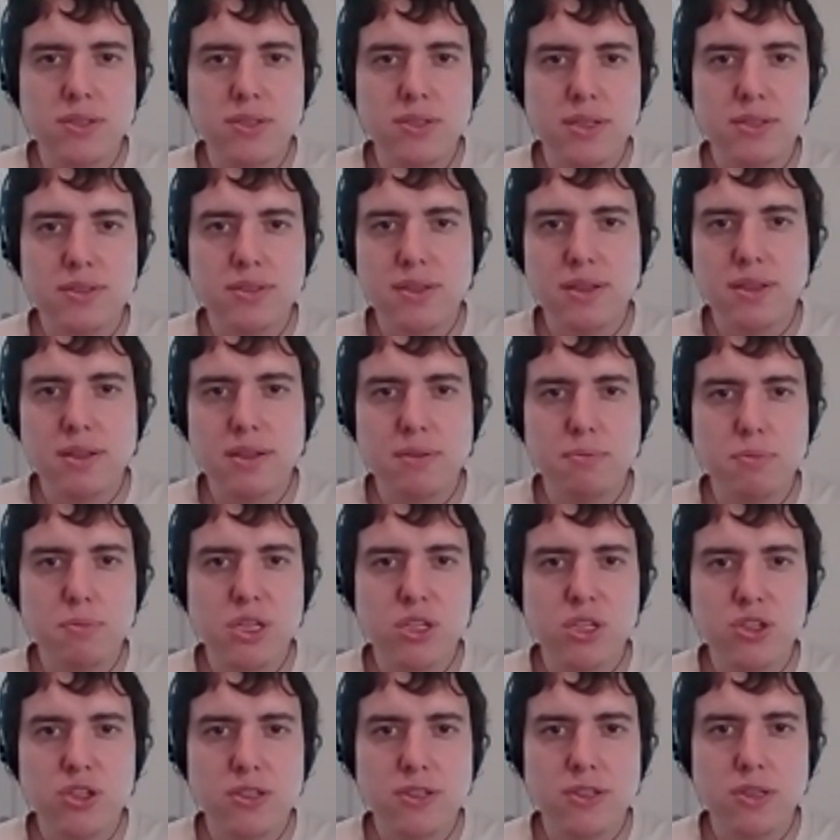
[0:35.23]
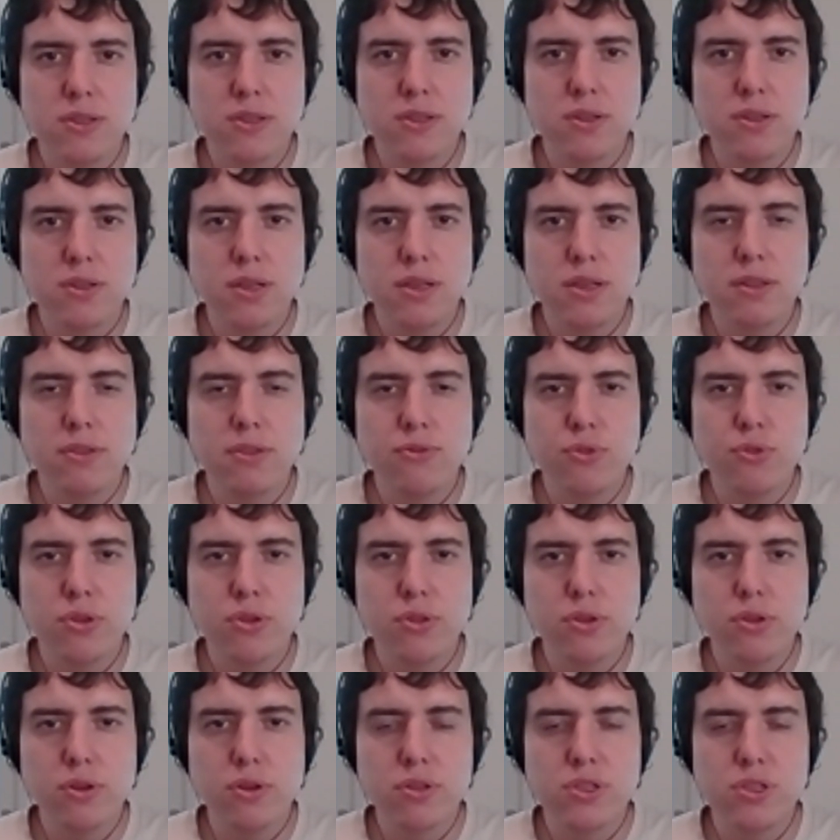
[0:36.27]
as I mentioned in the
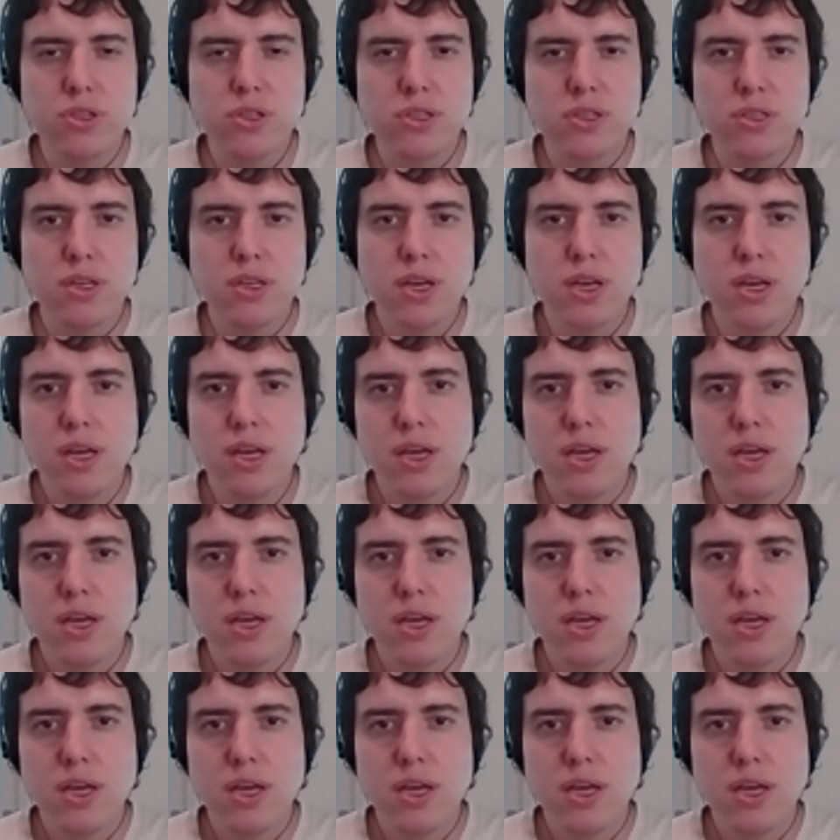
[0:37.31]
introduction,